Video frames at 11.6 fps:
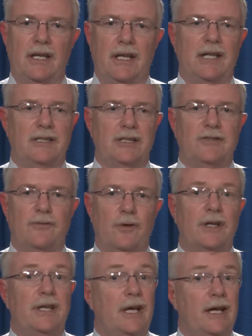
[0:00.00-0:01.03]
not just
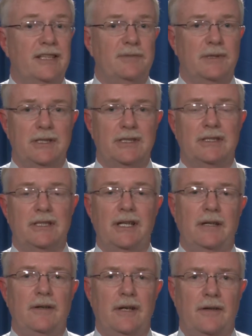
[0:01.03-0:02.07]
for a test, but to
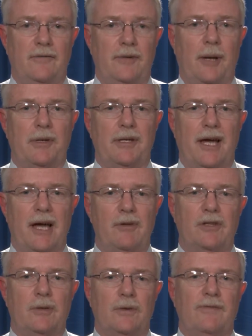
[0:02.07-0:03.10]
study from time to time
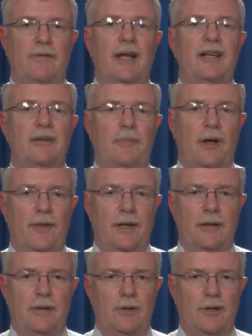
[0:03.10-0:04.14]
and to reflect upon
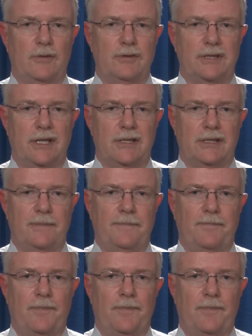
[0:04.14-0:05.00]
that in your own session.